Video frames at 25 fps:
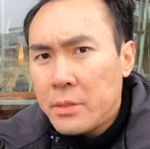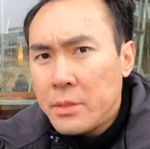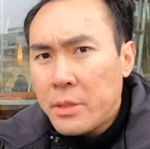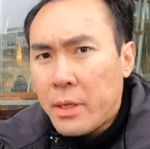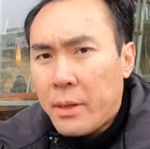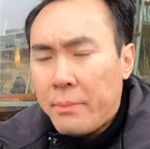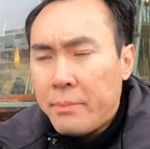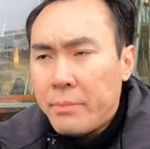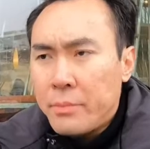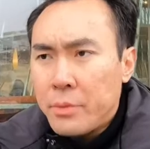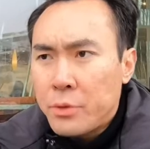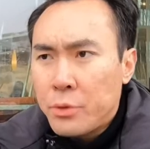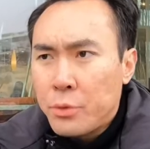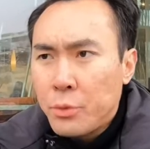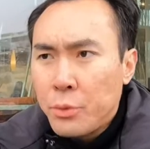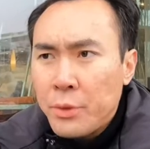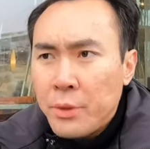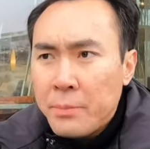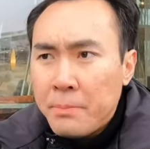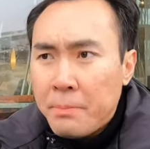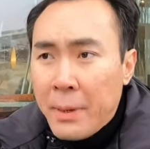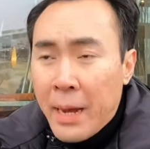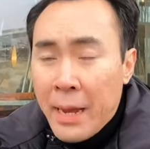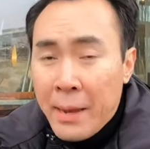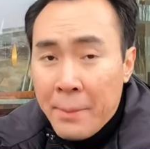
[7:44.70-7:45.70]
So I'm
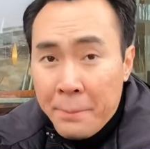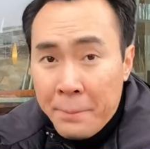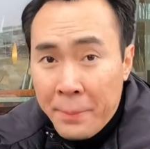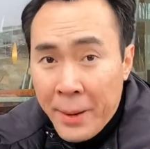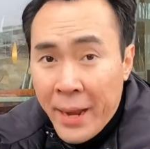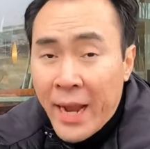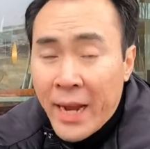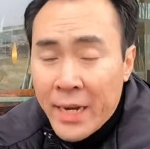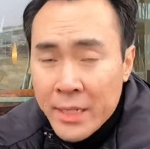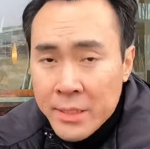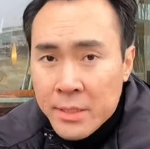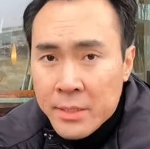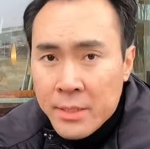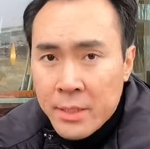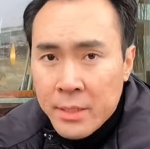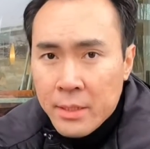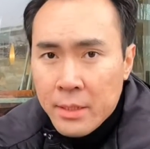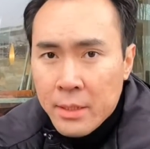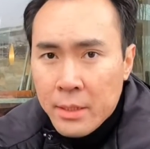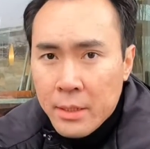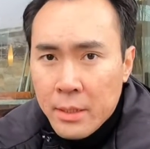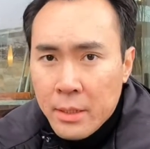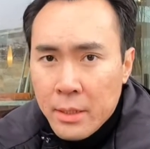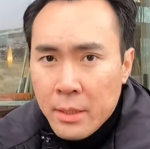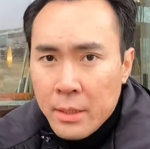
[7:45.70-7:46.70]
doing my best
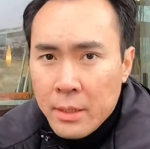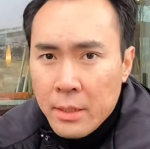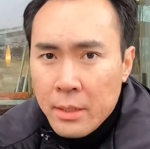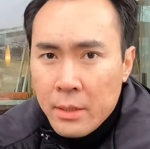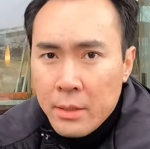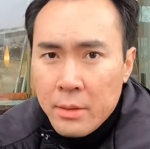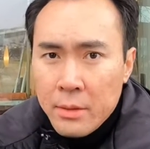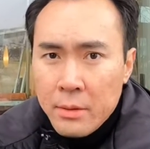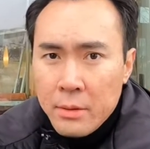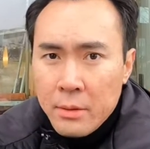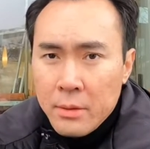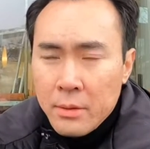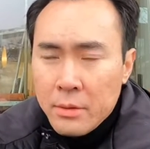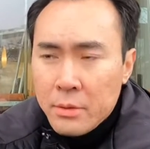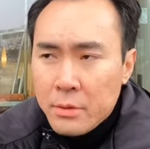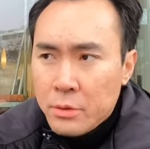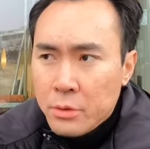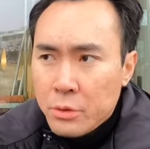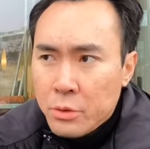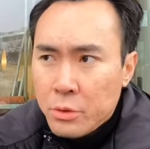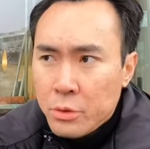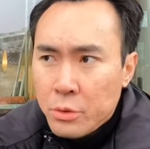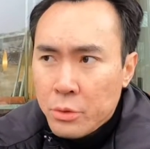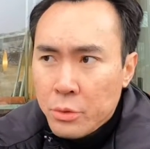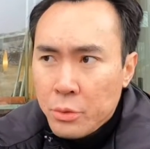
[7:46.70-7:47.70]

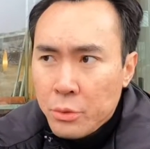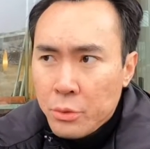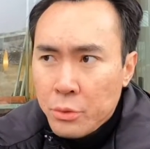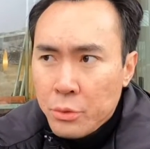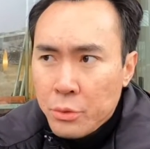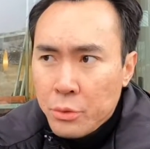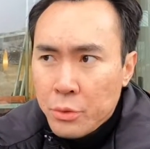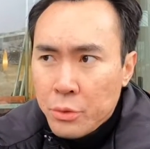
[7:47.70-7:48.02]
to